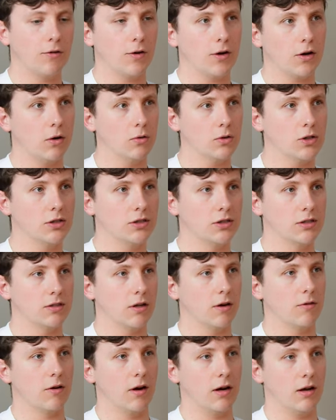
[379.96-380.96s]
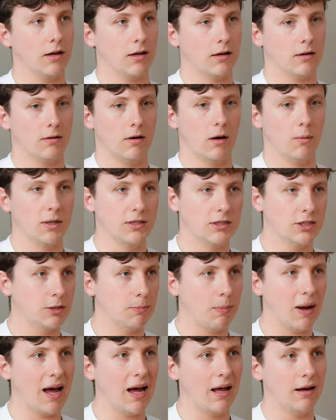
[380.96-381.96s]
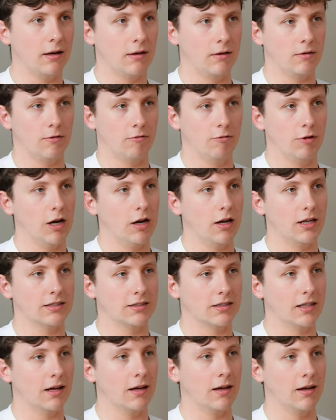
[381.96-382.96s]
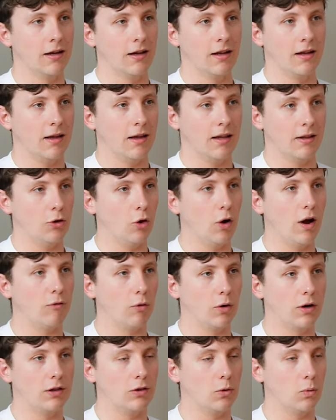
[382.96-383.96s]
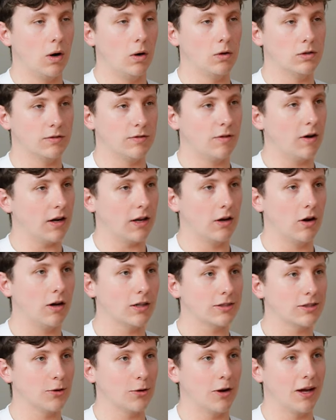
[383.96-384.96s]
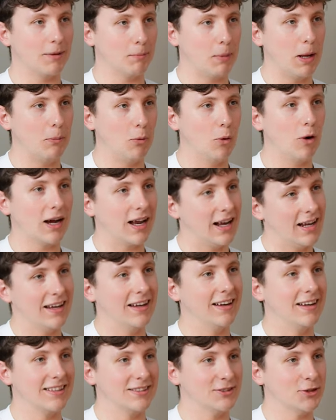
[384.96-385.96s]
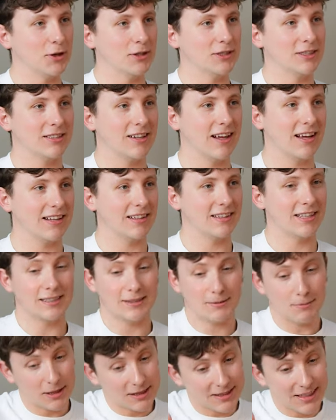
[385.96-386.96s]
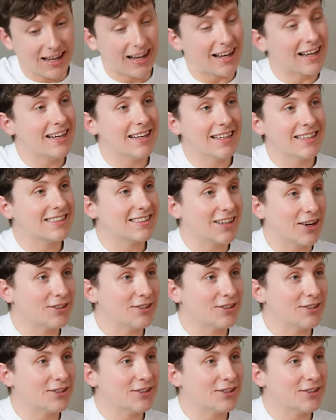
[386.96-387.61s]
different cultures and stuff, right? Like I went to Japan and realized that not everyone in the world's a fucking arsehole. Like people are clean. There's not just like, this is the cleanest